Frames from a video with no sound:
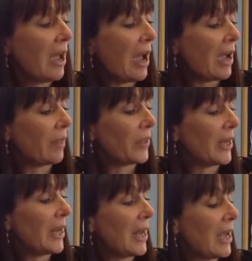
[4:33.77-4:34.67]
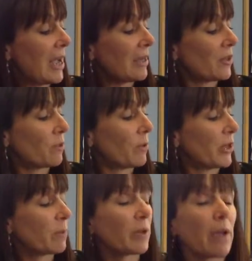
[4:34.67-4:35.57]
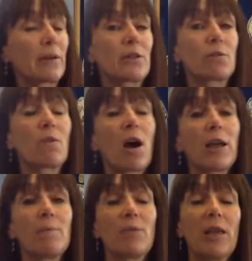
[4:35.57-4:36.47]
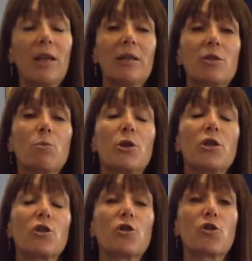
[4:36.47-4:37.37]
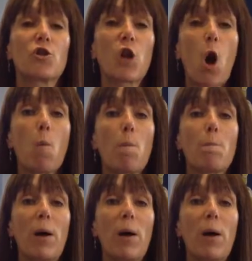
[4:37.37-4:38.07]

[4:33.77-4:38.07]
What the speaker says: And the last word we're going to write is the word chop.